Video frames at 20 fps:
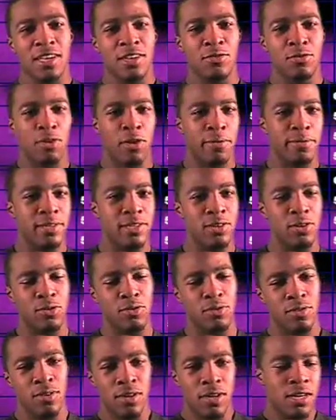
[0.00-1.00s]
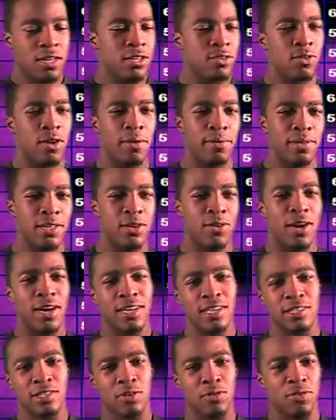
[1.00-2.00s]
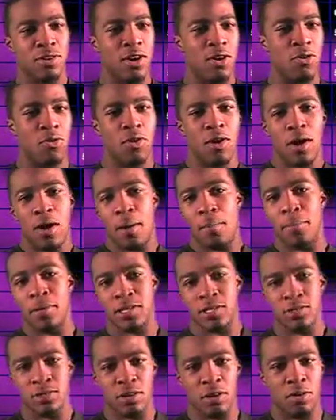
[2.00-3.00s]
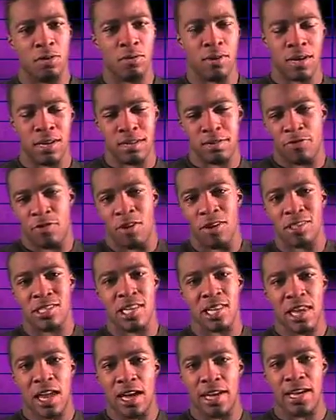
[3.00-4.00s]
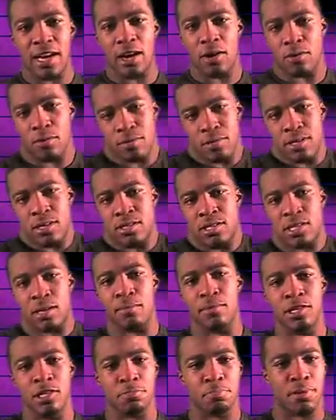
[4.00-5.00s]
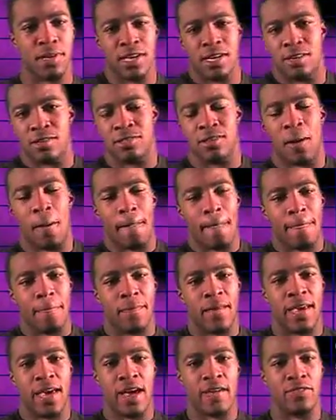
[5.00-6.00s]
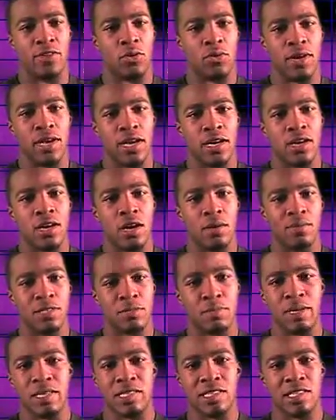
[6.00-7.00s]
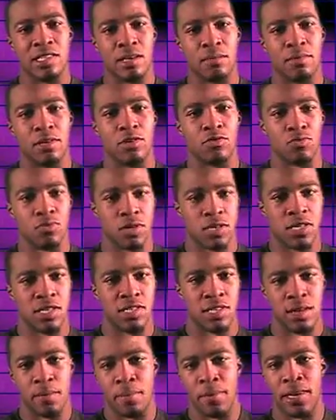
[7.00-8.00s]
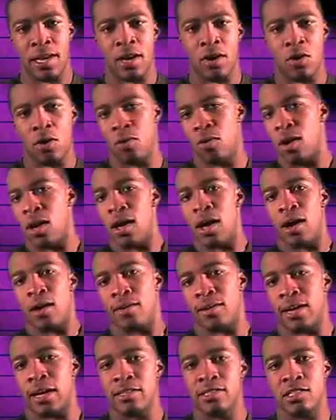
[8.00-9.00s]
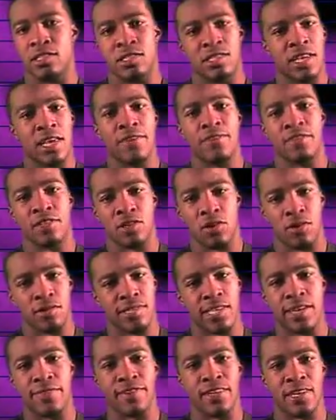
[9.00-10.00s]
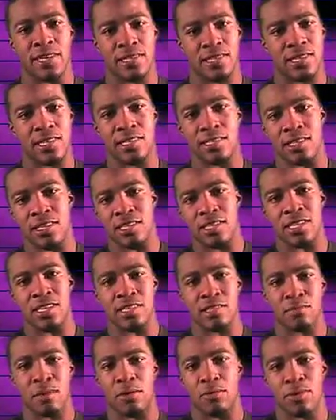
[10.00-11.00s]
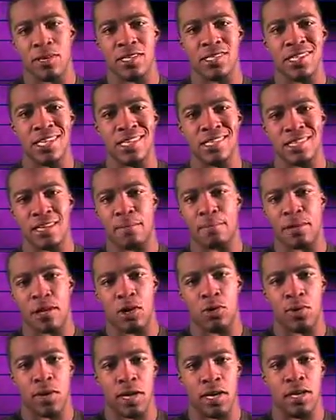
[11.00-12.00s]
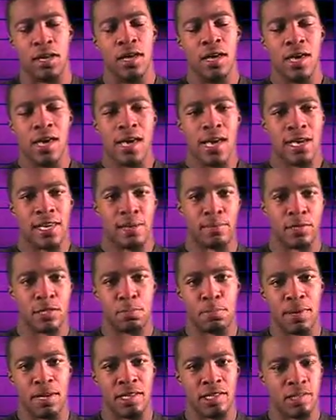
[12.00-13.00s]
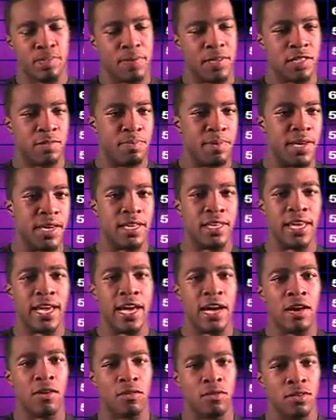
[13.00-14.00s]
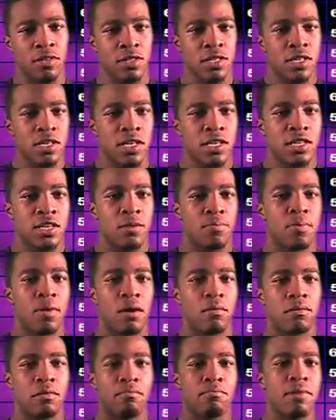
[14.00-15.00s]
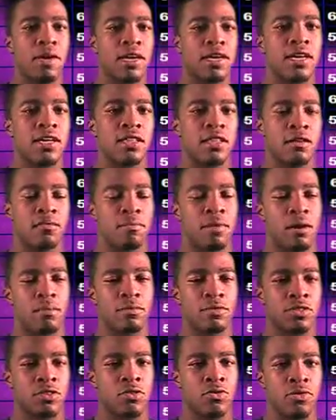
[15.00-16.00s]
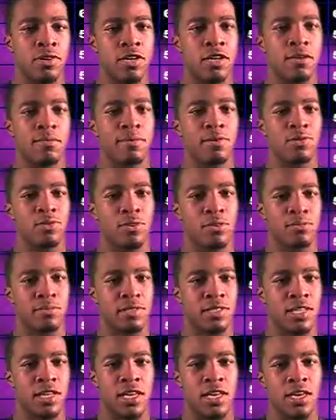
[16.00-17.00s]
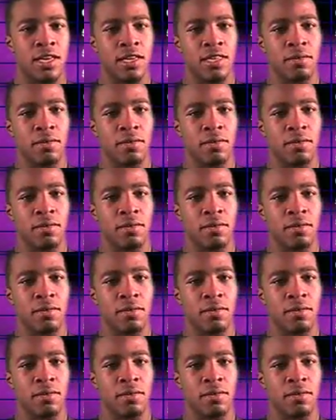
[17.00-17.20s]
You already know how that's gonna go. But, you know, as far as the lockout, some of these players, they have no income, especially some of these rookies. They'll be like, oh, well, I just start saving next season. This season, my rookie season, I'm gonna go in and I'm gonna spend. Now, they're probably back at their mama's crib, you know what I'm saying?